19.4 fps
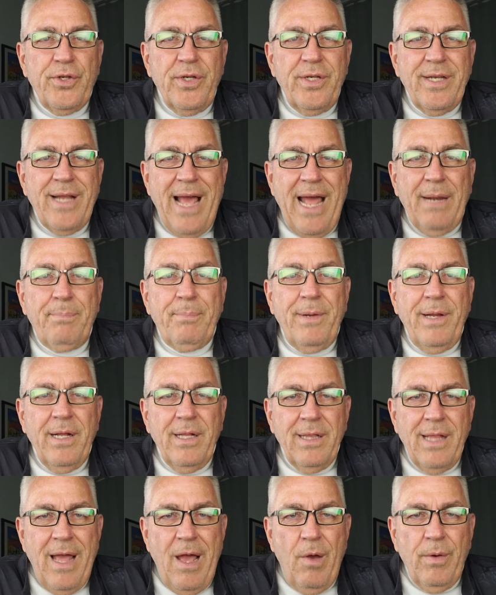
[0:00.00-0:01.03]
not be
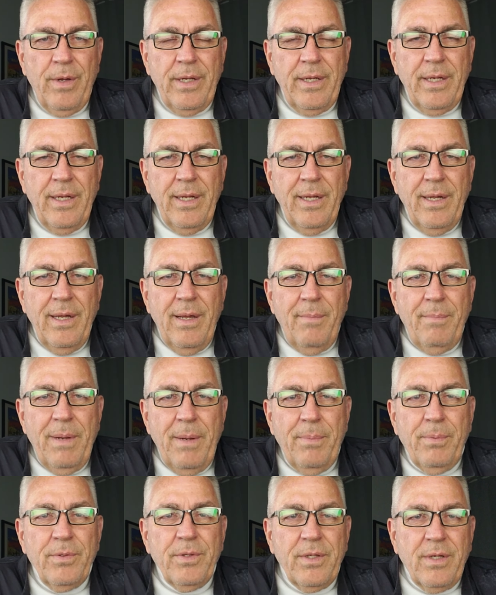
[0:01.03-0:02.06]
allowing
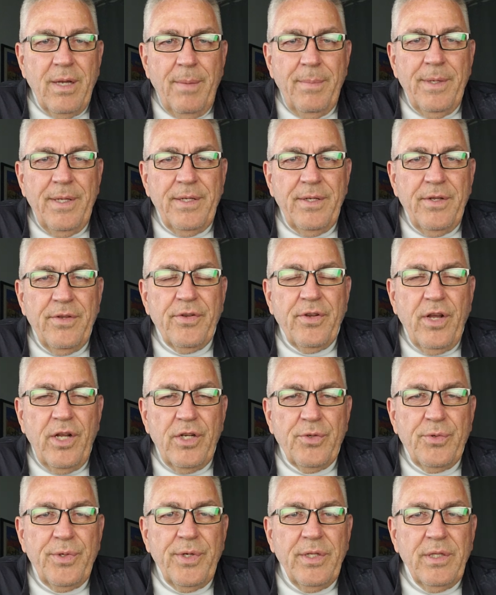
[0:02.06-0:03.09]
people to come in this
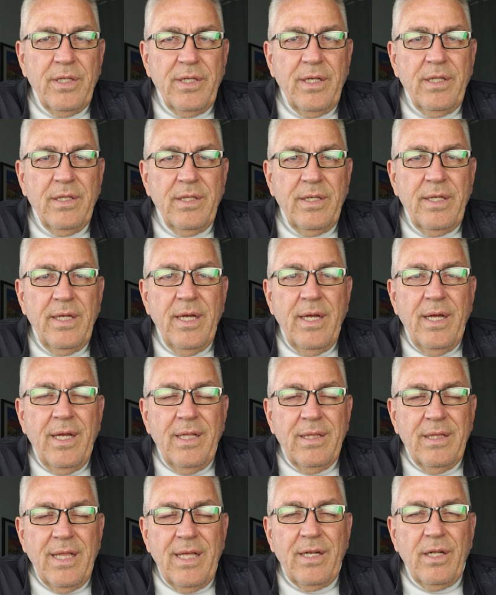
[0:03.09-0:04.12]
country illegally,
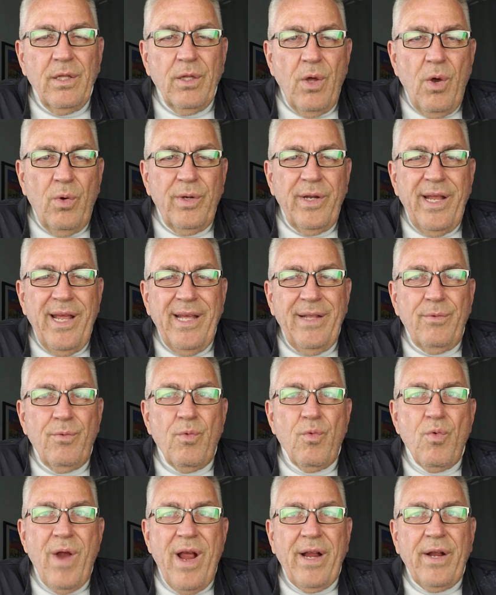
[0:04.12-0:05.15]
let alone at
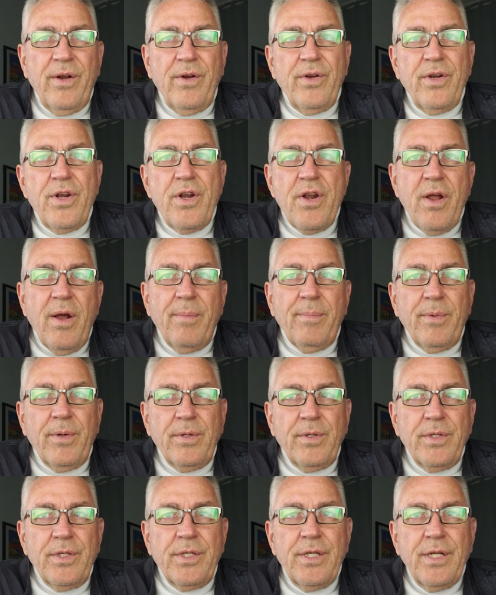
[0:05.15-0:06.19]
record
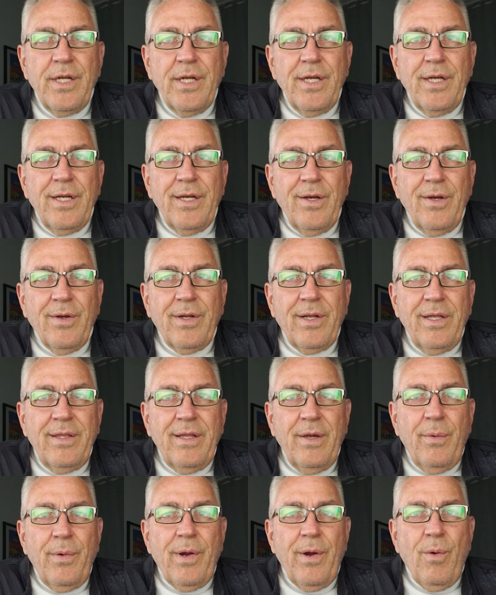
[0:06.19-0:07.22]
numbers, okay,
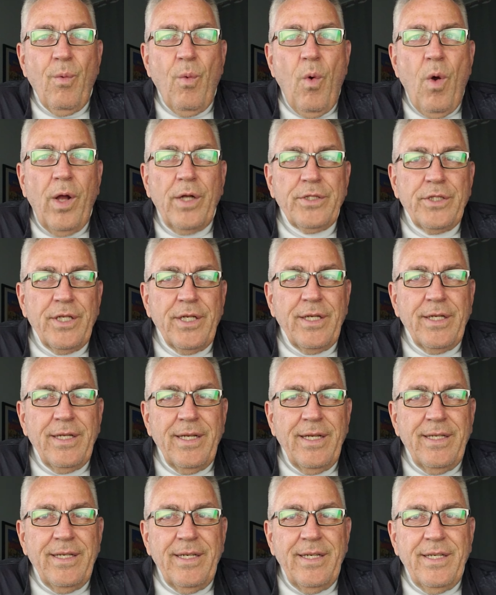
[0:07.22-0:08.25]
that we are watching.
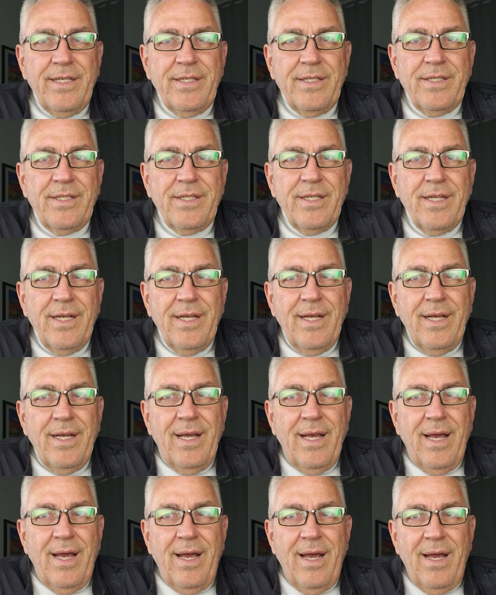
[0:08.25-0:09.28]
And it is
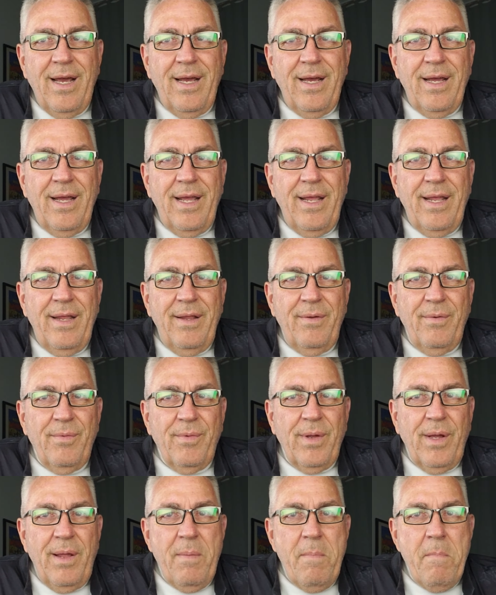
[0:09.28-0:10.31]

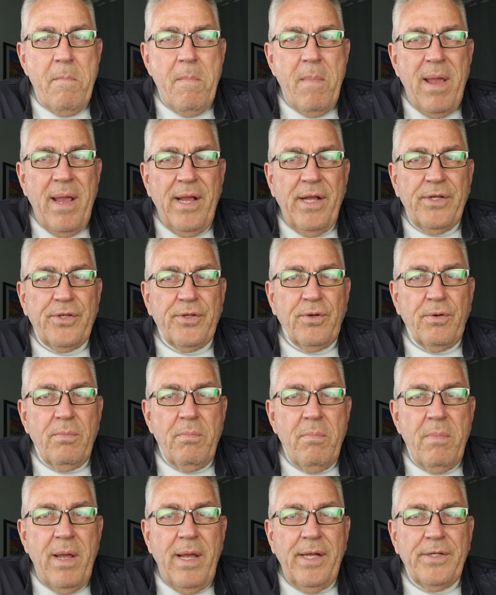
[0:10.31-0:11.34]
a major,
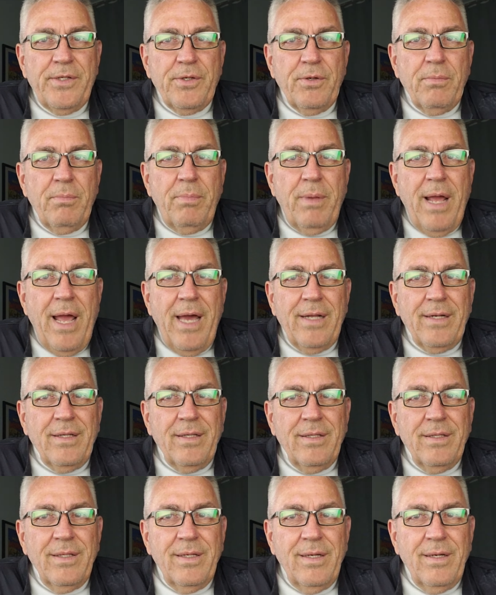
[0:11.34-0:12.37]
major
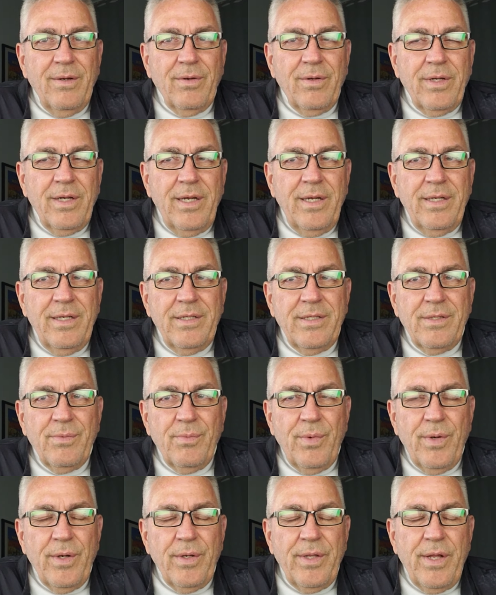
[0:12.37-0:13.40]
battle, okay? It is,
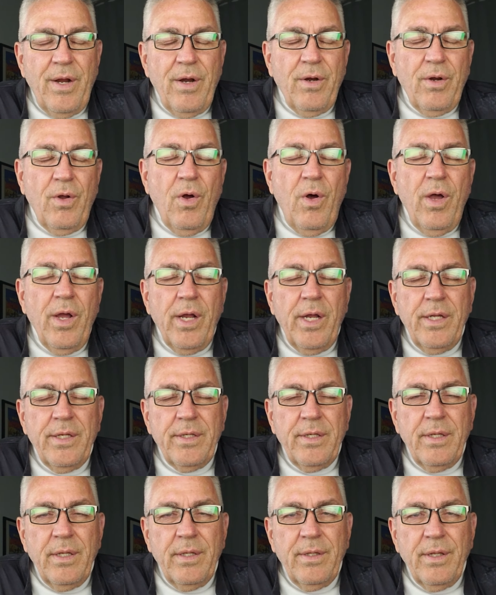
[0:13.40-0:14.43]
they're calling it
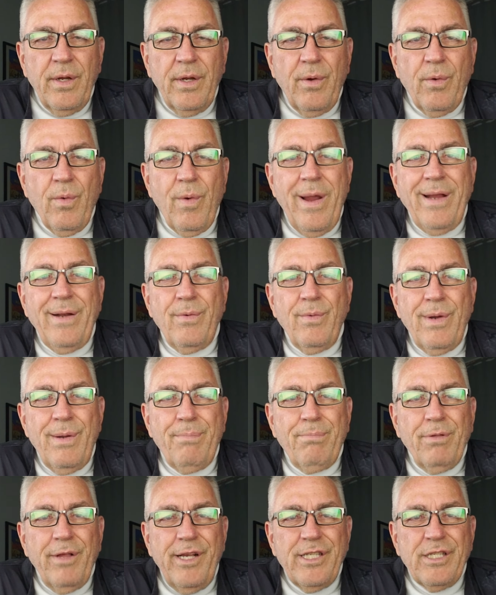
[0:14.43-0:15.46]
the Great
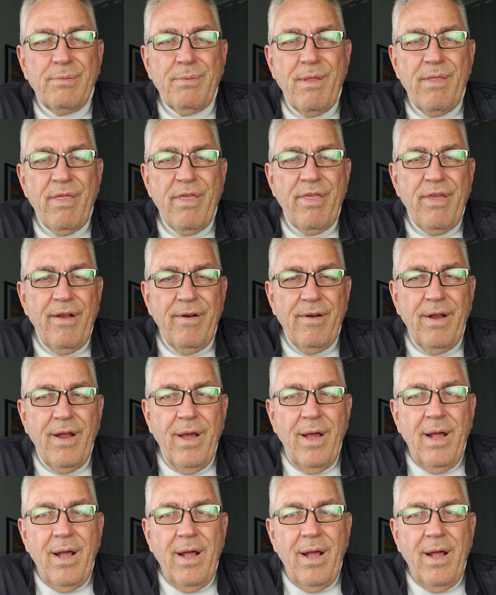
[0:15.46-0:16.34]
Replacement Theory,